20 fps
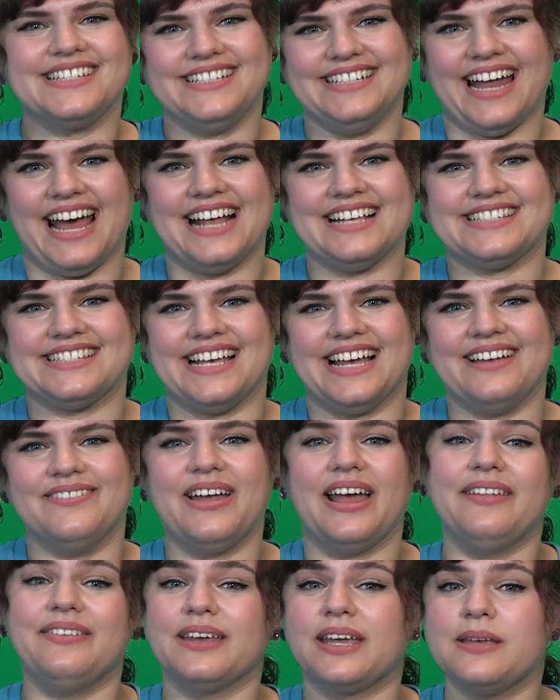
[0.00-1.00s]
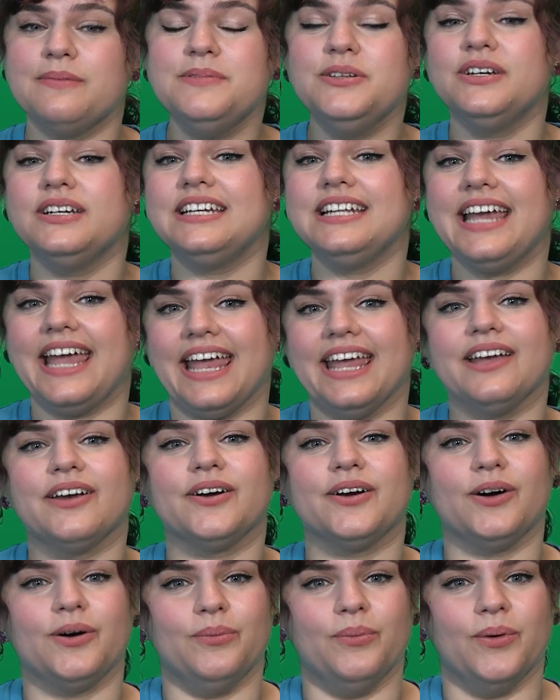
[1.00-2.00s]
to NASA and the Community
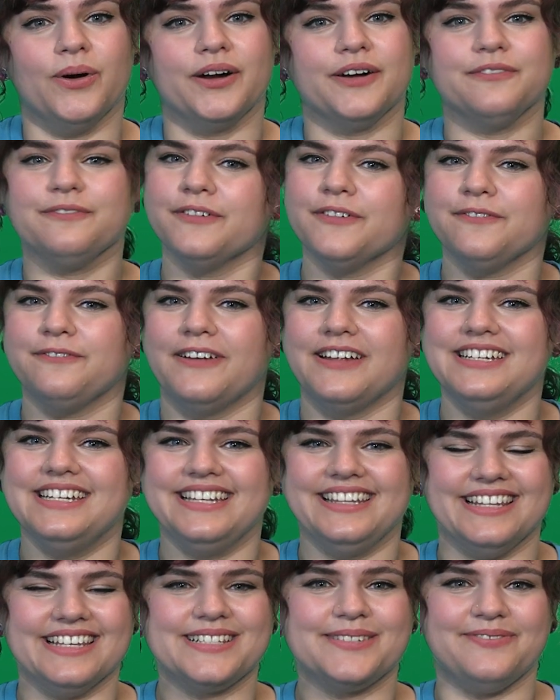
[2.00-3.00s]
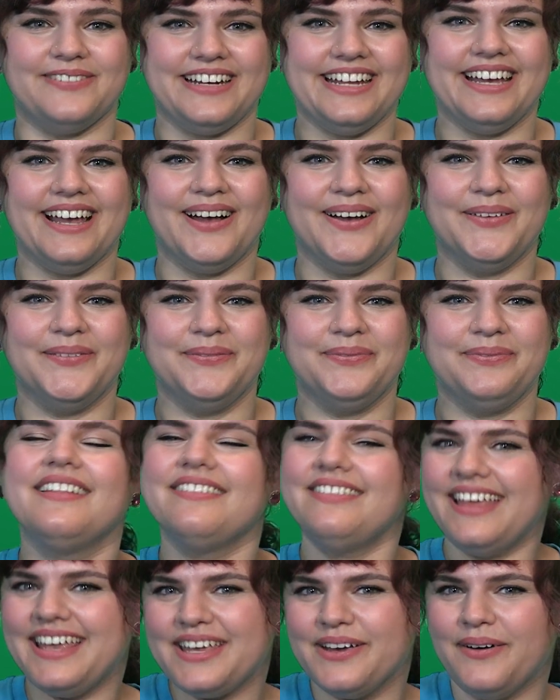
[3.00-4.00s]
Anchor Award for funding this video.
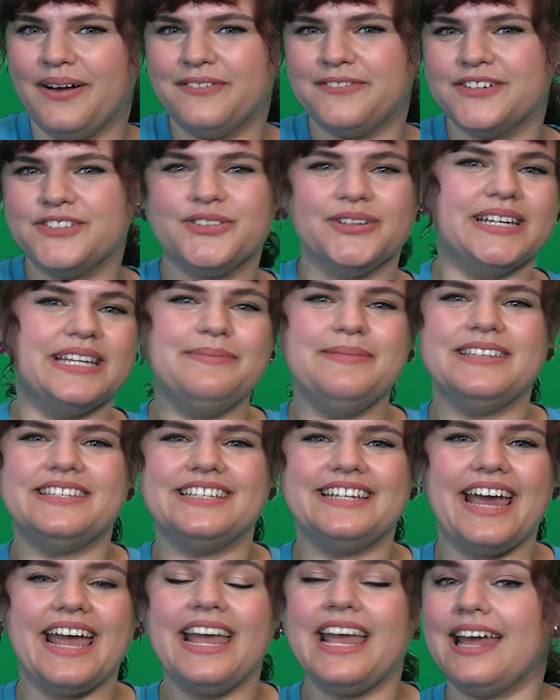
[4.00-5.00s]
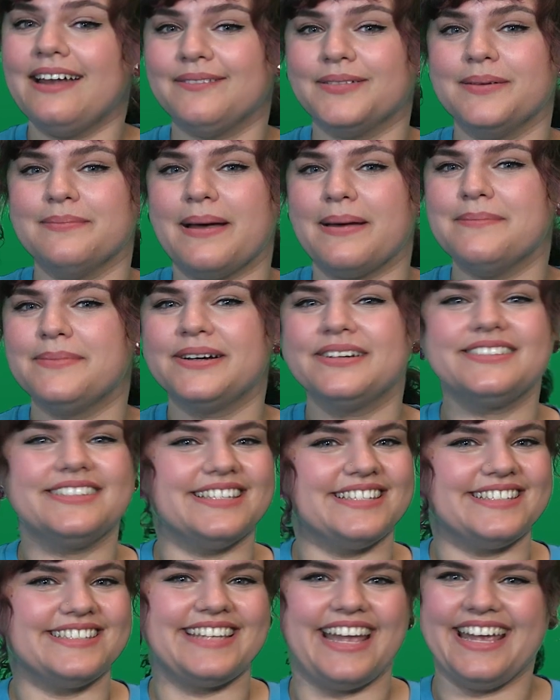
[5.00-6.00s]
Thank you all for joining me today, and remember
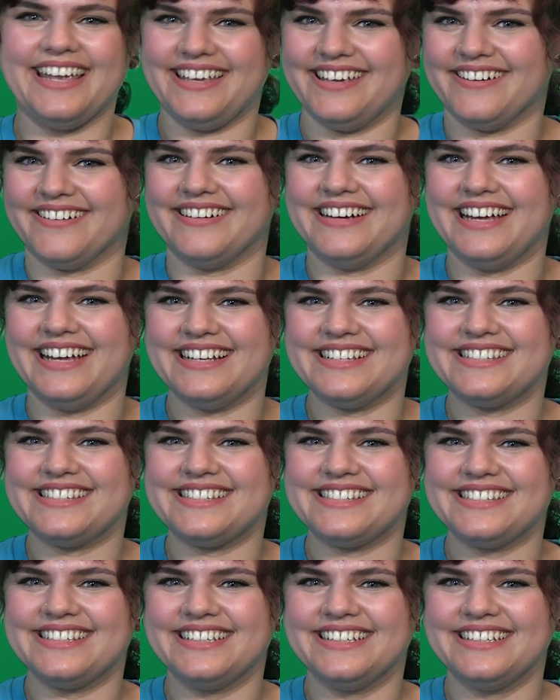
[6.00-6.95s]
to stay curious.